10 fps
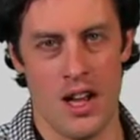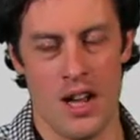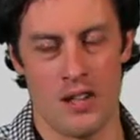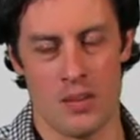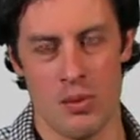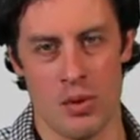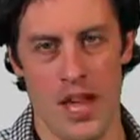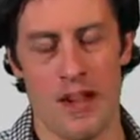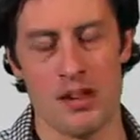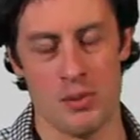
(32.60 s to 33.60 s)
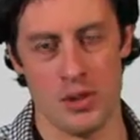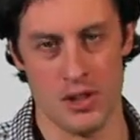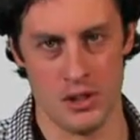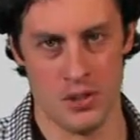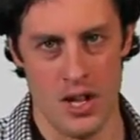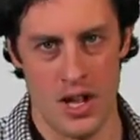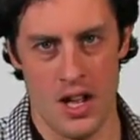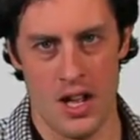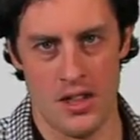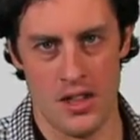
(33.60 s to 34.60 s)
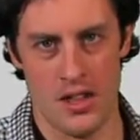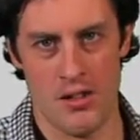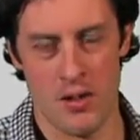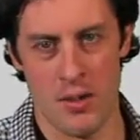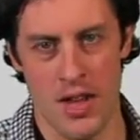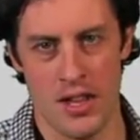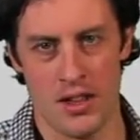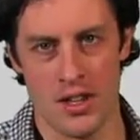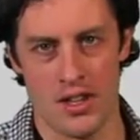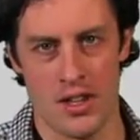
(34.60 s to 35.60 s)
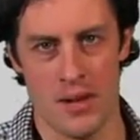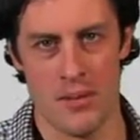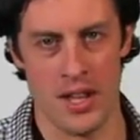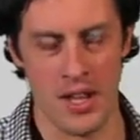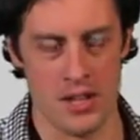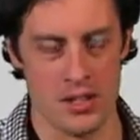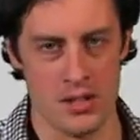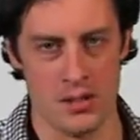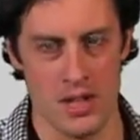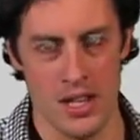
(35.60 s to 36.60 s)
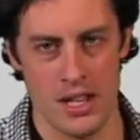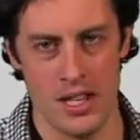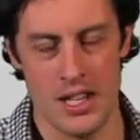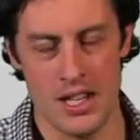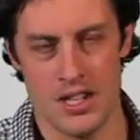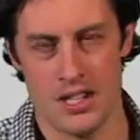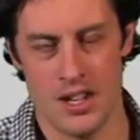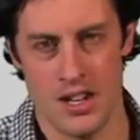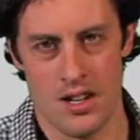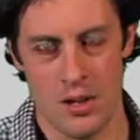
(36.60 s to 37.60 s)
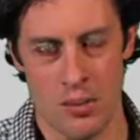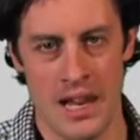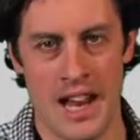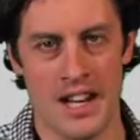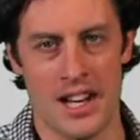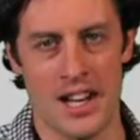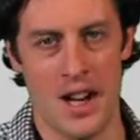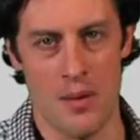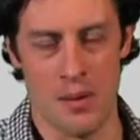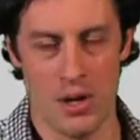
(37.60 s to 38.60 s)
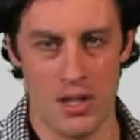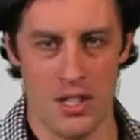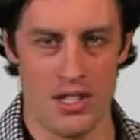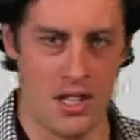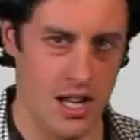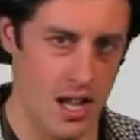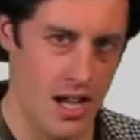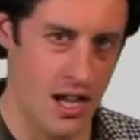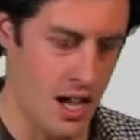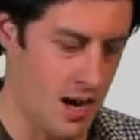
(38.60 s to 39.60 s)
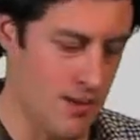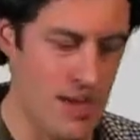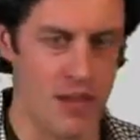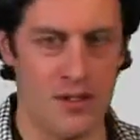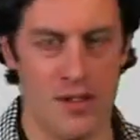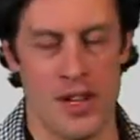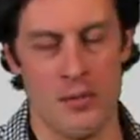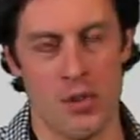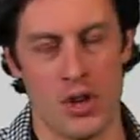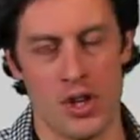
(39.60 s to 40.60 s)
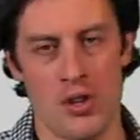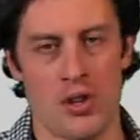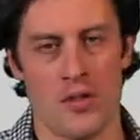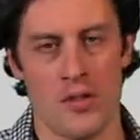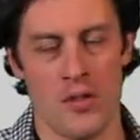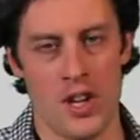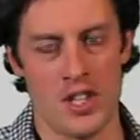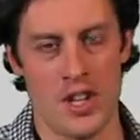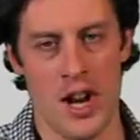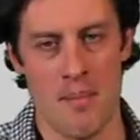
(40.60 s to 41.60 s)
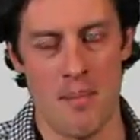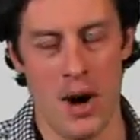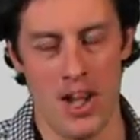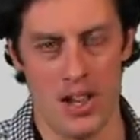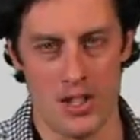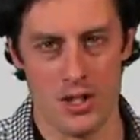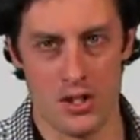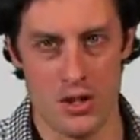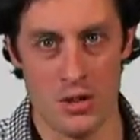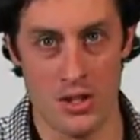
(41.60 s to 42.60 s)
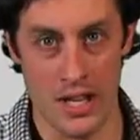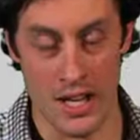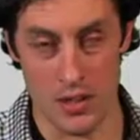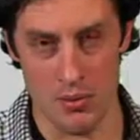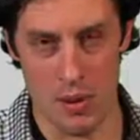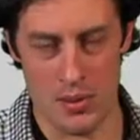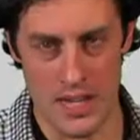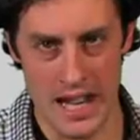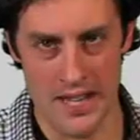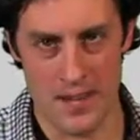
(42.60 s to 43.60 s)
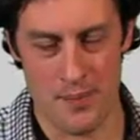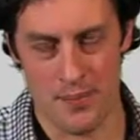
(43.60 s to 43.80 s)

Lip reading: support the house builders. The theory being that they're going to ease the planning process and make it more conducive for first-time buyers to get on the property ladder.